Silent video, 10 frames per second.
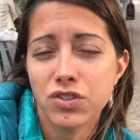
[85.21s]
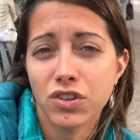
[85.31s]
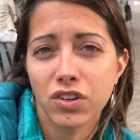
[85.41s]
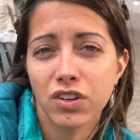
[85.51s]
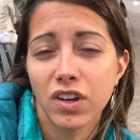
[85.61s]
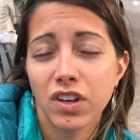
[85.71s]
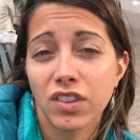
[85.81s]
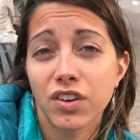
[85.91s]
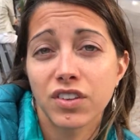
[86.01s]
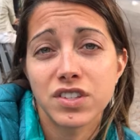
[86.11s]
There,
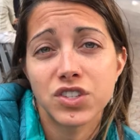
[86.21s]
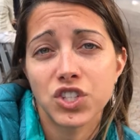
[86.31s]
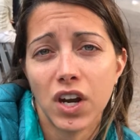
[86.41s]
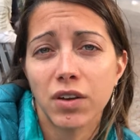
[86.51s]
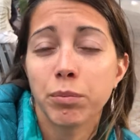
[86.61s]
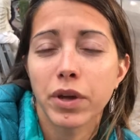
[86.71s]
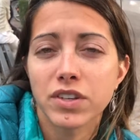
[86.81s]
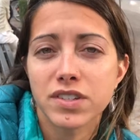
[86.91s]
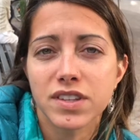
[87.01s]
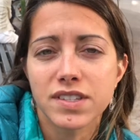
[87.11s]
there are these giant
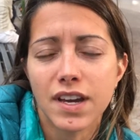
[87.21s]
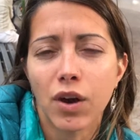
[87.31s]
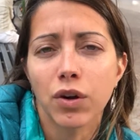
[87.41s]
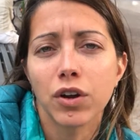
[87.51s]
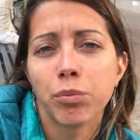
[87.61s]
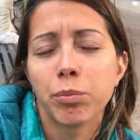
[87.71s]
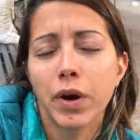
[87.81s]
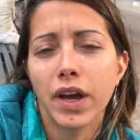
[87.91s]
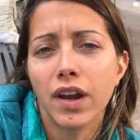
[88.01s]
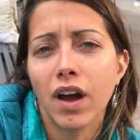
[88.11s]
bells in the tower,
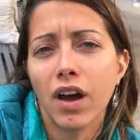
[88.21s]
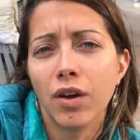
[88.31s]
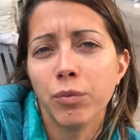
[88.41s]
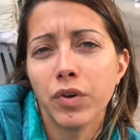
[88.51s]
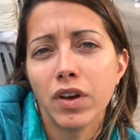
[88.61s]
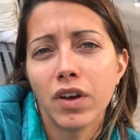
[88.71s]
but um,